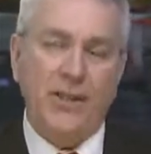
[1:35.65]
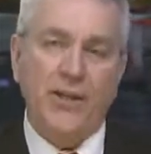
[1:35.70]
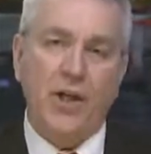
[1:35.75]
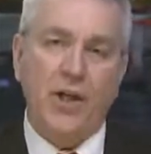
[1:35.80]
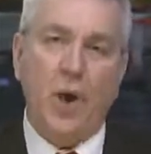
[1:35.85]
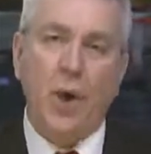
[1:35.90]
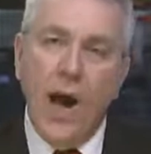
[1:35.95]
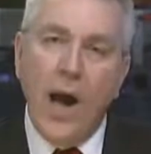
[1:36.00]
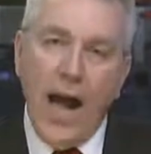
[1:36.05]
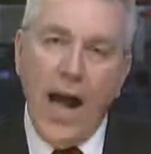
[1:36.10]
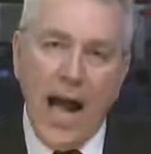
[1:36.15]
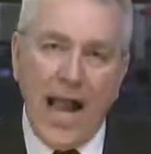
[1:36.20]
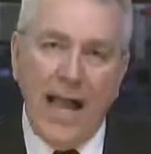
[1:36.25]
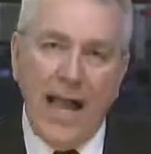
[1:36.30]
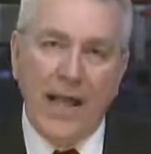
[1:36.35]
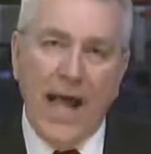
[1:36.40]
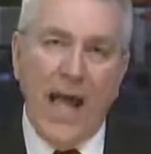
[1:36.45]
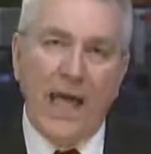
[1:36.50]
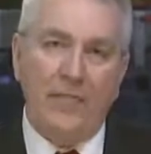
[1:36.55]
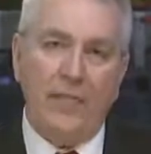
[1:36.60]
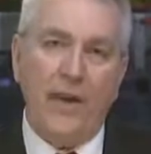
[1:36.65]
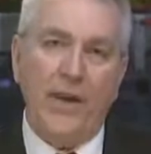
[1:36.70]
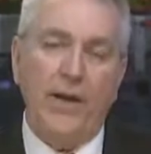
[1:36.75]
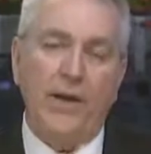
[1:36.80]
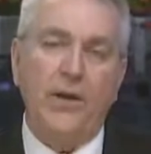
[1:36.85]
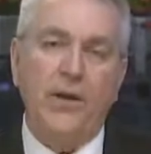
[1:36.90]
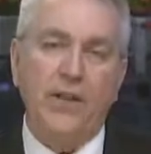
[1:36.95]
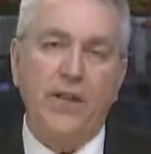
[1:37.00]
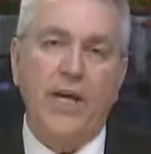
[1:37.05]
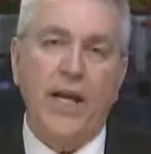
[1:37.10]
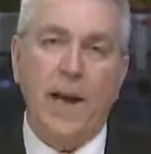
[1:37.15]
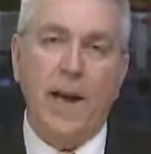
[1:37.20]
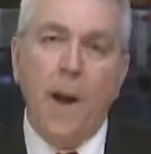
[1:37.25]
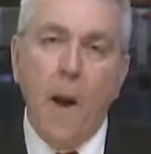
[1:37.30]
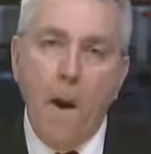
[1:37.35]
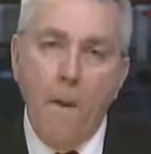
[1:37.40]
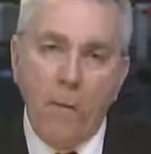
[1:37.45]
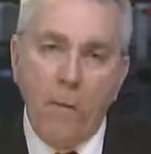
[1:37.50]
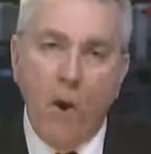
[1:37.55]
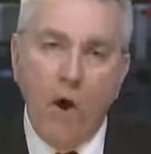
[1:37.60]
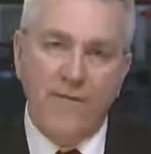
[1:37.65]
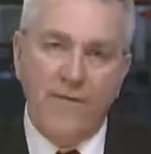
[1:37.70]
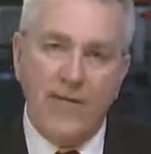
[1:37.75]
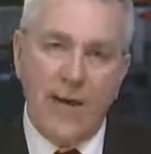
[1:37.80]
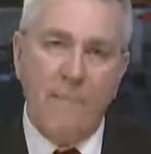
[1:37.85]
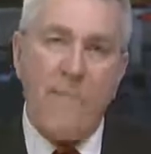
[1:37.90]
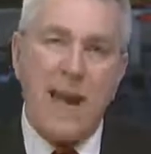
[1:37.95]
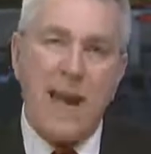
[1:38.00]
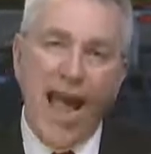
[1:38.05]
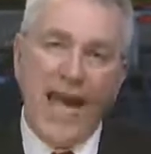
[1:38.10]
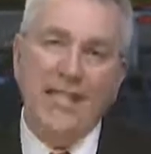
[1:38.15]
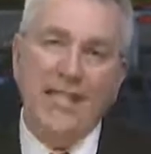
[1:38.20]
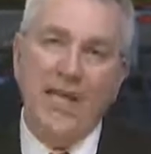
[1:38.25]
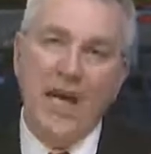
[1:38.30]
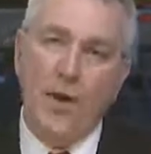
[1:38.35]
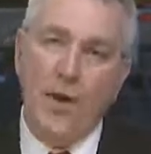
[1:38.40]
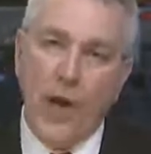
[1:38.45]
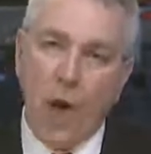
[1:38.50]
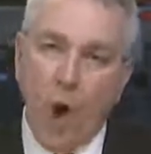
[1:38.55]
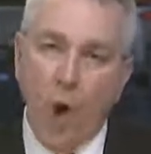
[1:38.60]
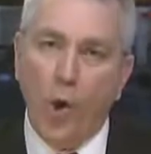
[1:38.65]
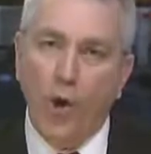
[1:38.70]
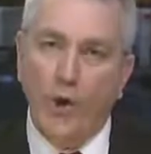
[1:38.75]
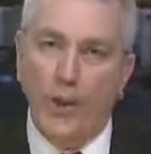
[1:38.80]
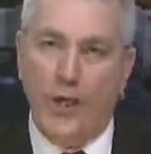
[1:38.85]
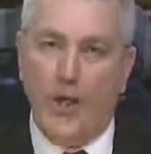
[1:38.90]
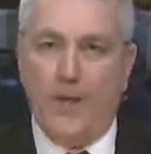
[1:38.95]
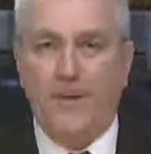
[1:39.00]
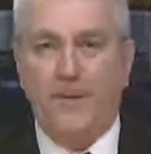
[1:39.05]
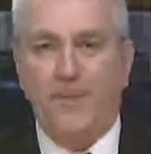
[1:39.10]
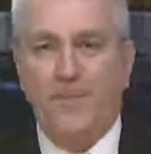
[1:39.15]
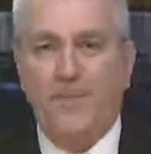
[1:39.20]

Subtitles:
So I think you're seeing more of an imaginary hold here.